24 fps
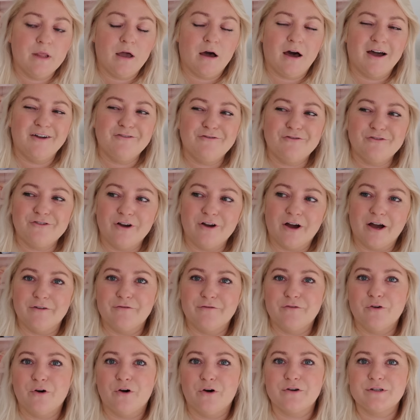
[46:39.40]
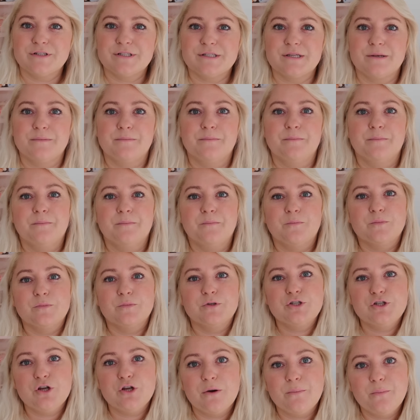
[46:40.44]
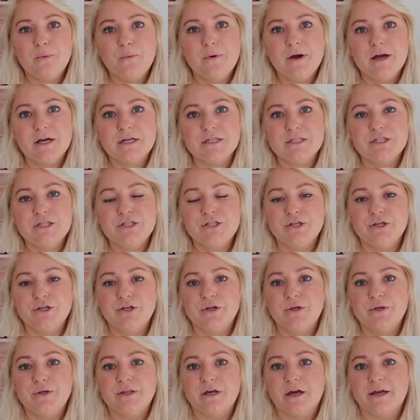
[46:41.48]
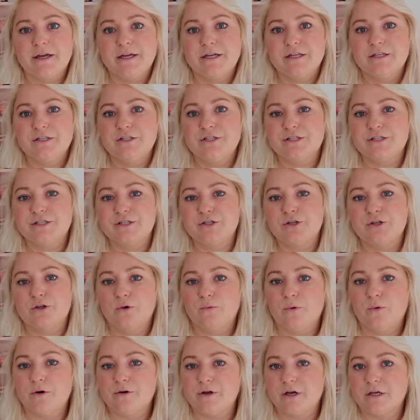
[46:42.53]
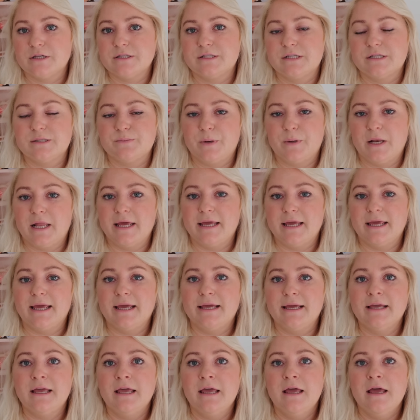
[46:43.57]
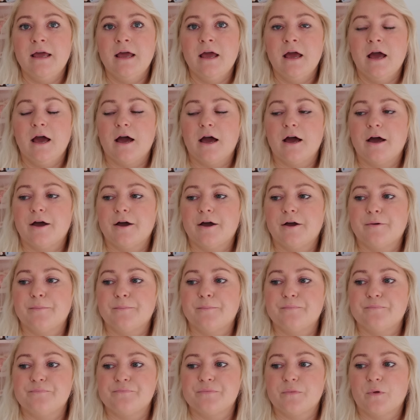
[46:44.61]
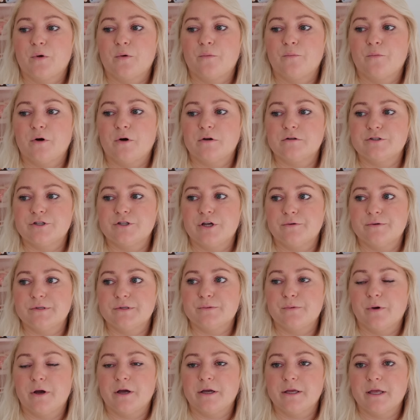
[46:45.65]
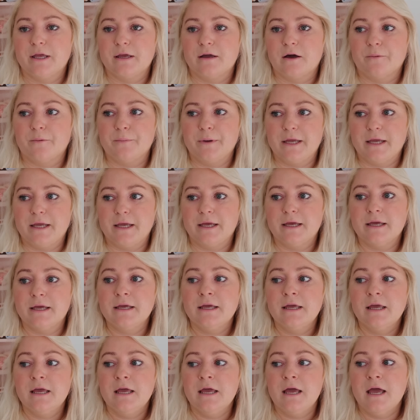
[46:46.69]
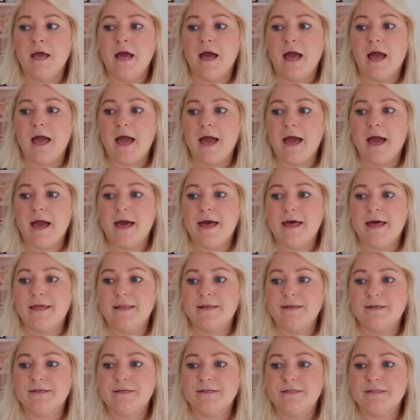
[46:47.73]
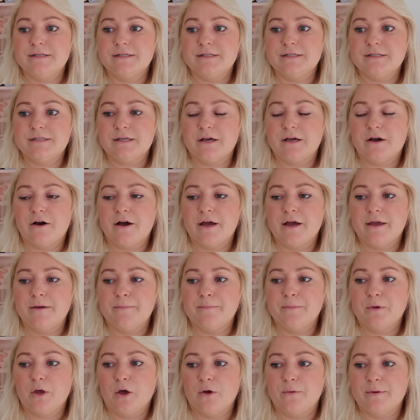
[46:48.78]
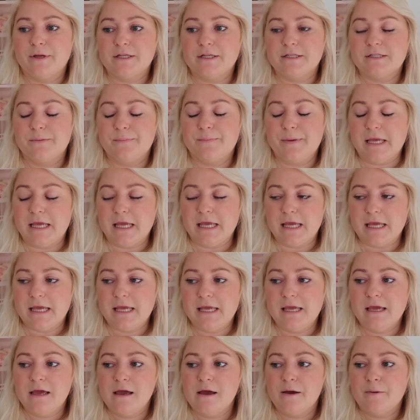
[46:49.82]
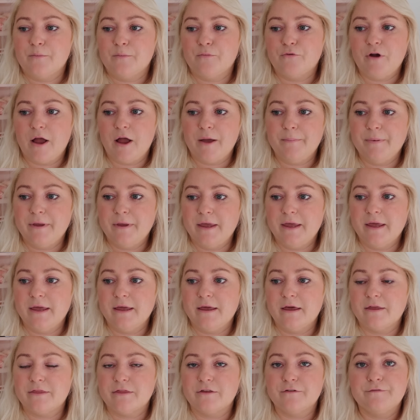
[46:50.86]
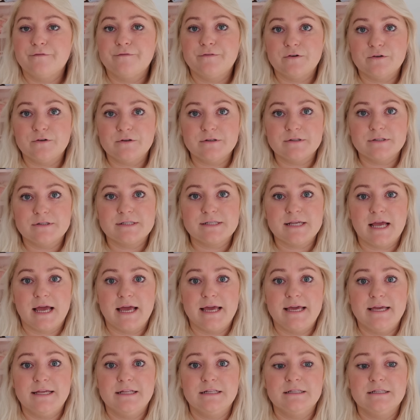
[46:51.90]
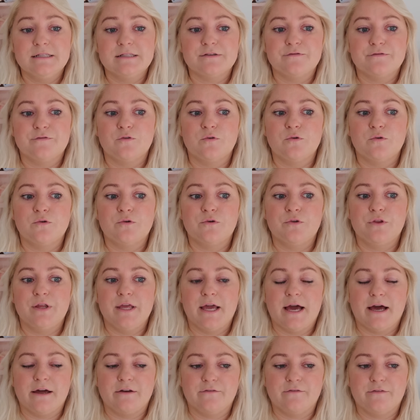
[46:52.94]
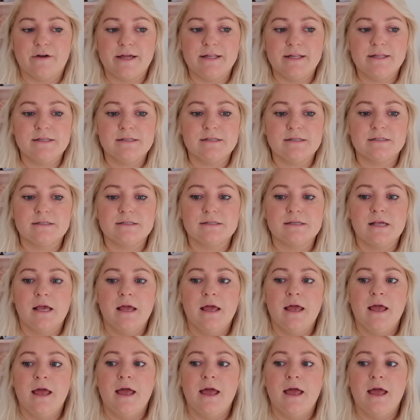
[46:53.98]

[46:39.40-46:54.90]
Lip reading: I've got some shop work to do that I can just do while Gus is playing, and while Joe is working up here. And I'm going to be prepping the full skeins for the advents,